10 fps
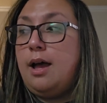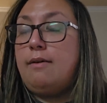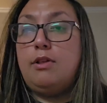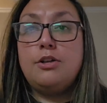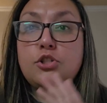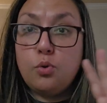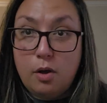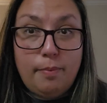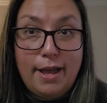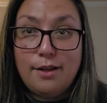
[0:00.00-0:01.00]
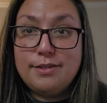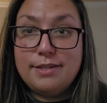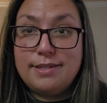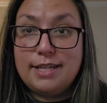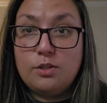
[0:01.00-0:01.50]
I've lost 12 pounds
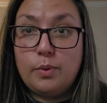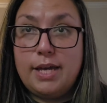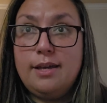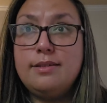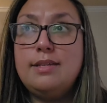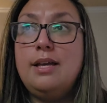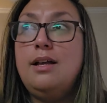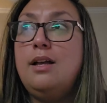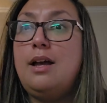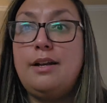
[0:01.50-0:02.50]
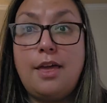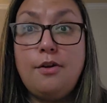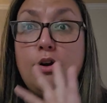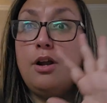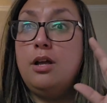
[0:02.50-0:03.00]
in six weeks.
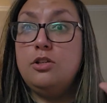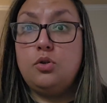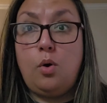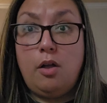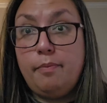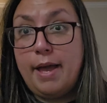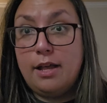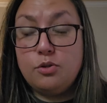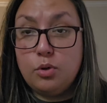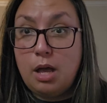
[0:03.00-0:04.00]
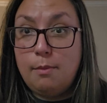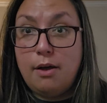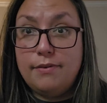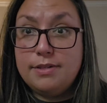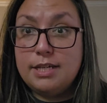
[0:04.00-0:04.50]
Another 12 pounds will come
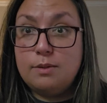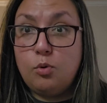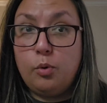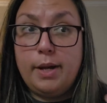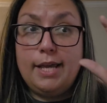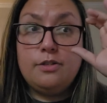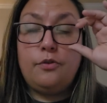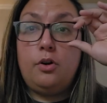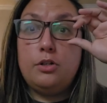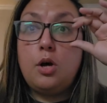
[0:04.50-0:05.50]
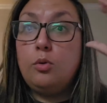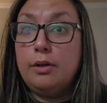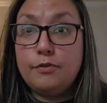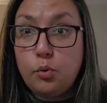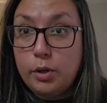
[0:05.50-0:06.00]
off in six more weeks for a
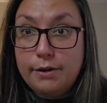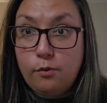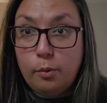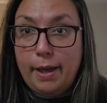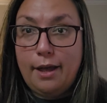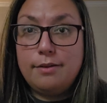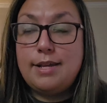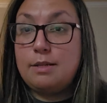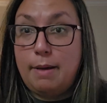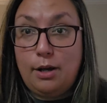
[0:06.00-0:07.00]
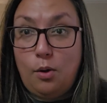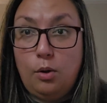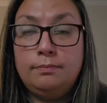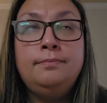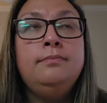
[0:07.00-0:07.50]
total of 24 pounds. That's my
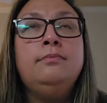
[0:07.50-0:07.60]
goal.